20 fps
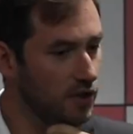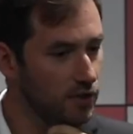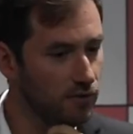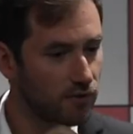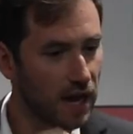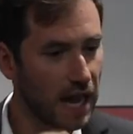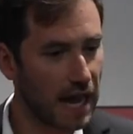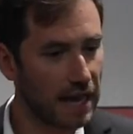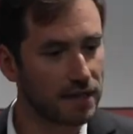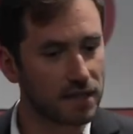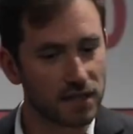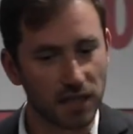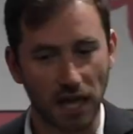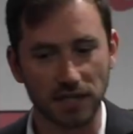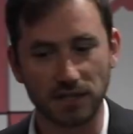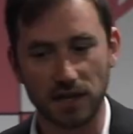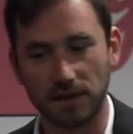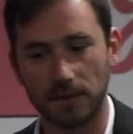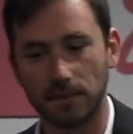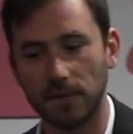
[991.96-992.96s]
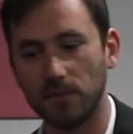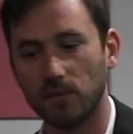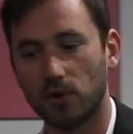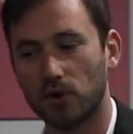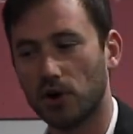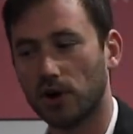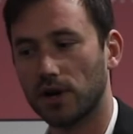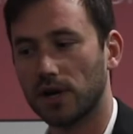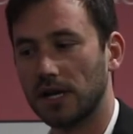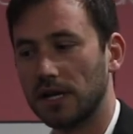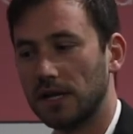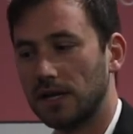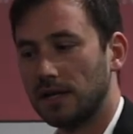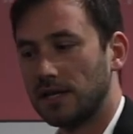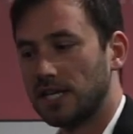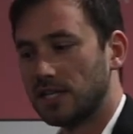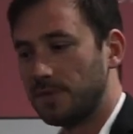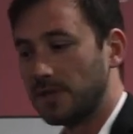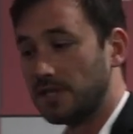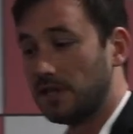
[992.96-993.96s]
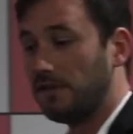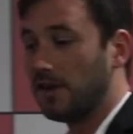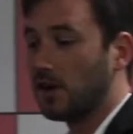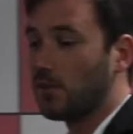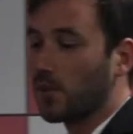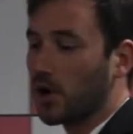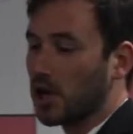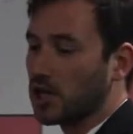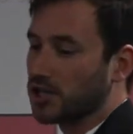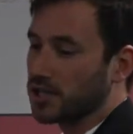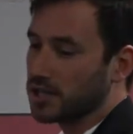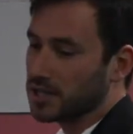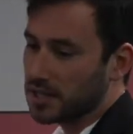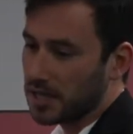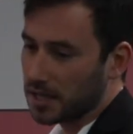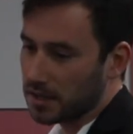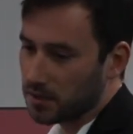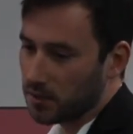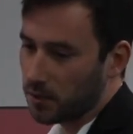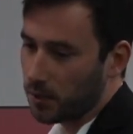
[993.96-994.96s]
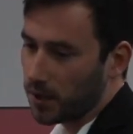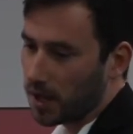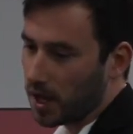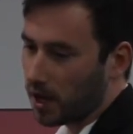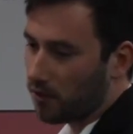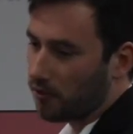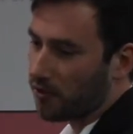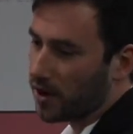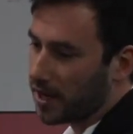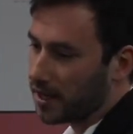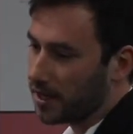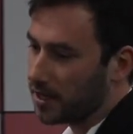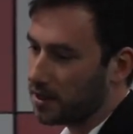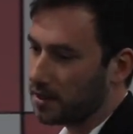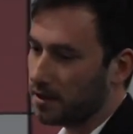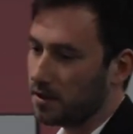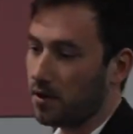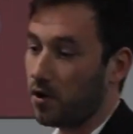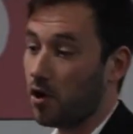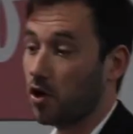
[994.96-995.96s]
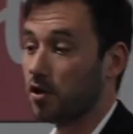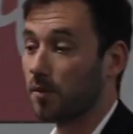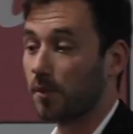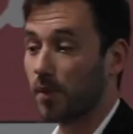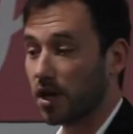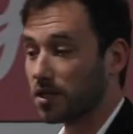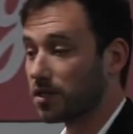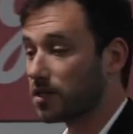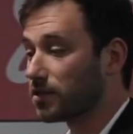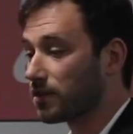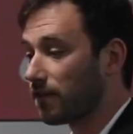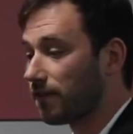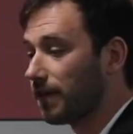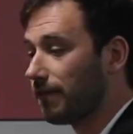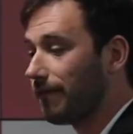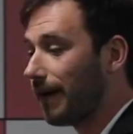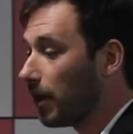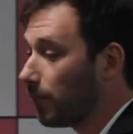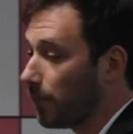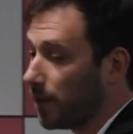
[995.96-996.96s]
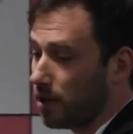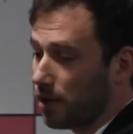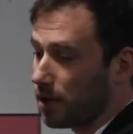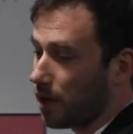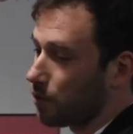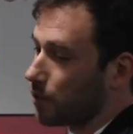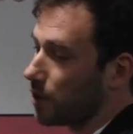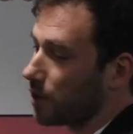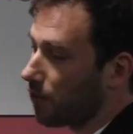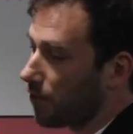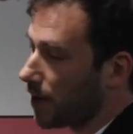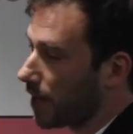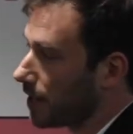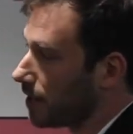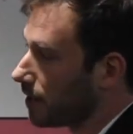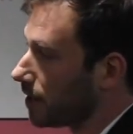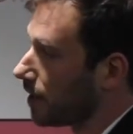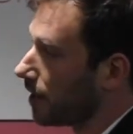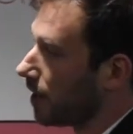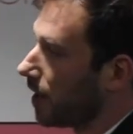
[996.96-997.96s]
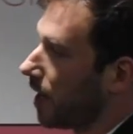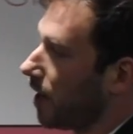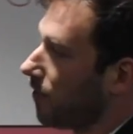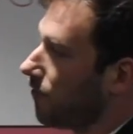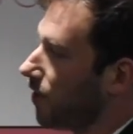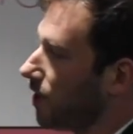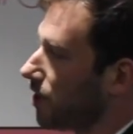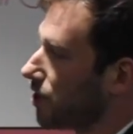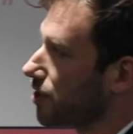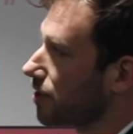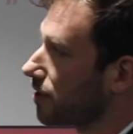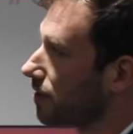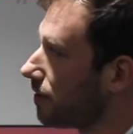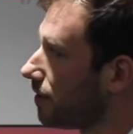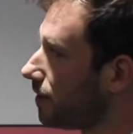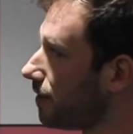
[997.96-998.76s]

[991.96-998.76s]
so you can touch a little bit more on specific projects that we are already on the process of developing or that we already finished.